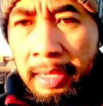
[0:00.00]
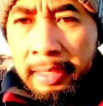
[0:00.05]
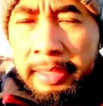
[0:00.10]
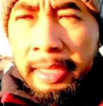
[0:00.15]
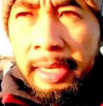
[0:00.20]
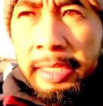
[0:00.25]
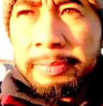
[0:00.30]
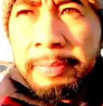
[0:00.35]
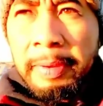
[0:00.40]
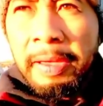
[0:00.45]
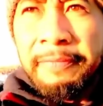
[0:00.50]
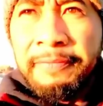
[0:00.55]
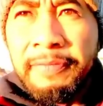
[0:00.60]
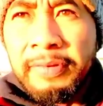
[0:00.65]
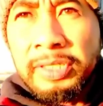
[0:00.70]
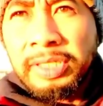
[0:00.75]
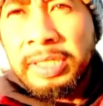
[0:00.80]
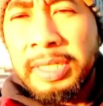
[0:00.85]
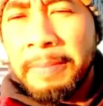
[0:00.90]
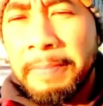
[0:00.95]
today's my
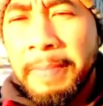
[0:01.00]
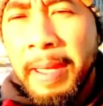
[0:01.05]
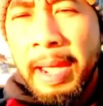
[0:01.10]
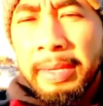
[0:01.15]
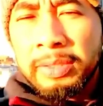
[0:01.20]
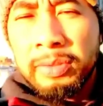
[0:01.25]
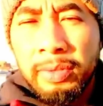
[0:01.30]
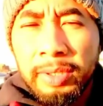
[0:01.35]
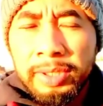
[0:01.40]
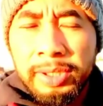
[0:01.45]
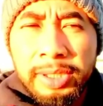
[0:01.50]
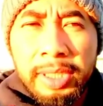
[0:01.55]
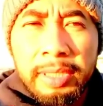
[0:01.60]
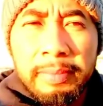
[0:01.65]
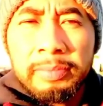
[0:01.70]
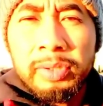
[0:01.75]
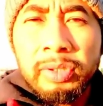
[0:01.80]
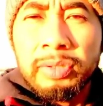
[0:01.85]
first day back to the gym,